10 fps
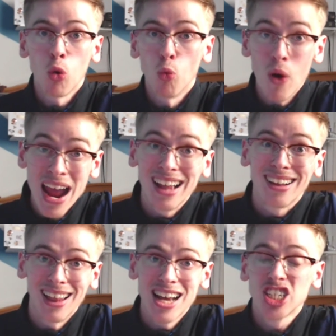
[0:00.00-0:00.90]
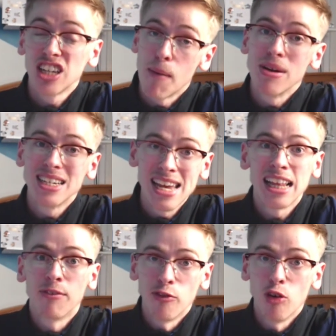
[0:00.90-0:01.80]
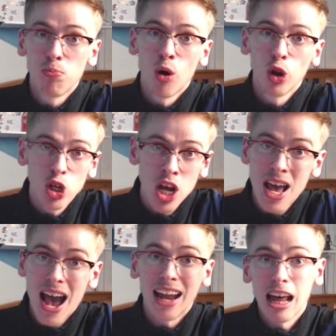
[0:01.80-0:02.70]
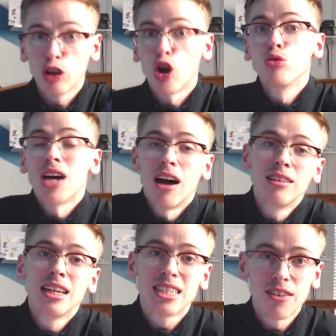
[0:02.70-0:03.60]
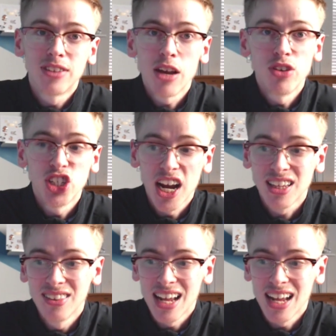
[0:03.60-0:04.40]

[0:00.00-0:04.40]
world-class Champions League level footballers, and I'll go down the list if they reject them.